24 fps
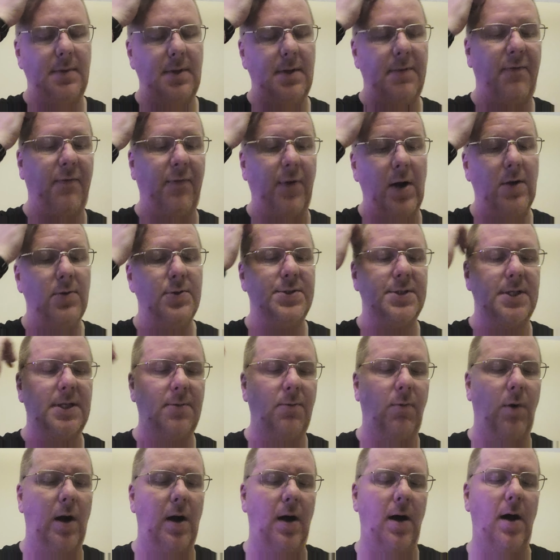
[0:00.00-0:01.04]
frozen
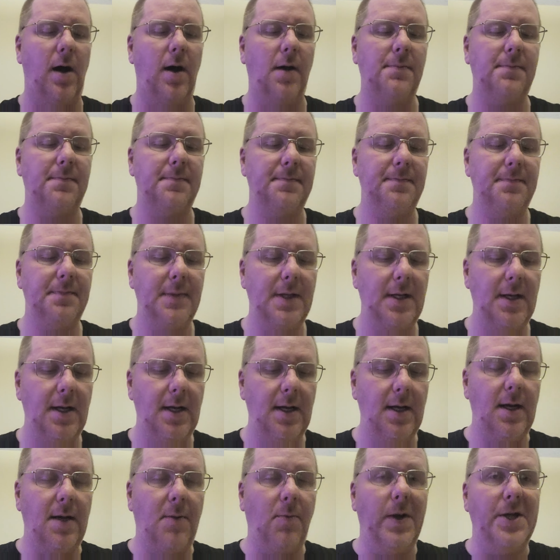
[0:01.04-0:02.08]
raw,
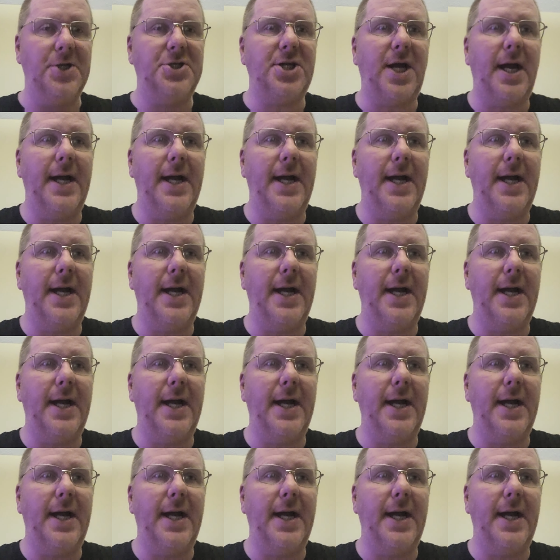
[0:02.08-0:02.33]
which